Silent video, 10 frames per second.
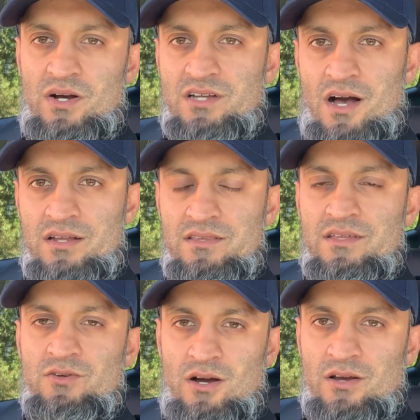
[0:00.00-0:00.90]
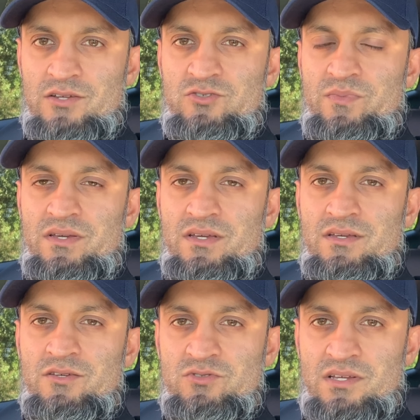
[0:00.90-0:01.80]
harder, then you are going to be
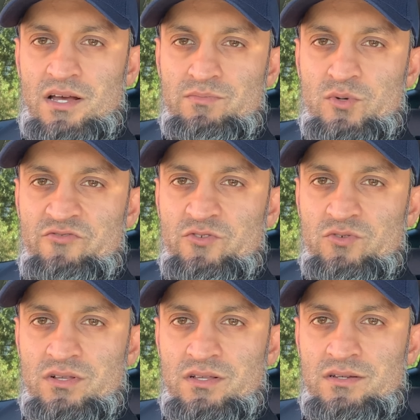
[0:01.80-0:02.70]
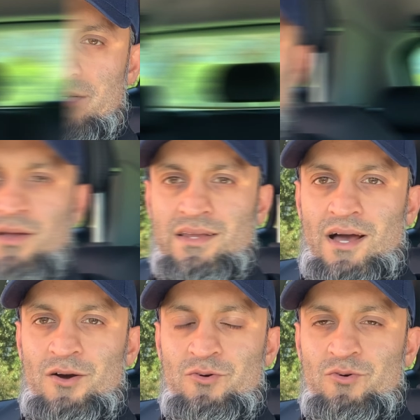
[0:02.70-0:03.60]
using up more fuel. Okay,
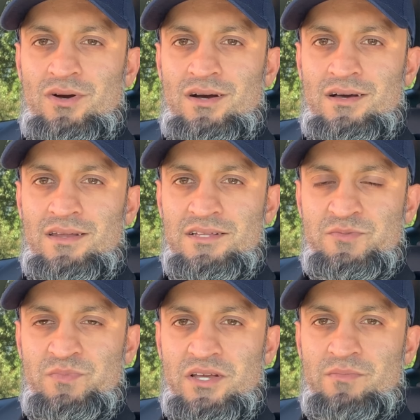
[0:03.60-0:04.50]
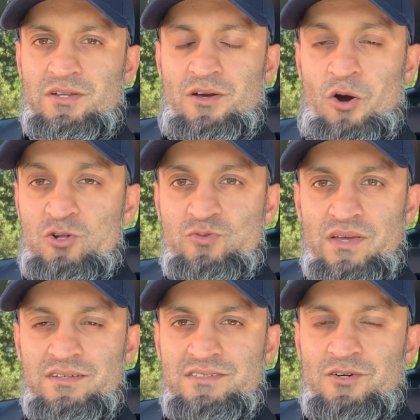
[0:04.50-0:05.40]
now let's speak about cold
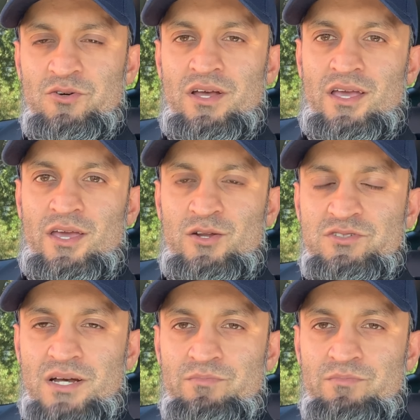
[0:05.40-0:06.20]
weather. So, some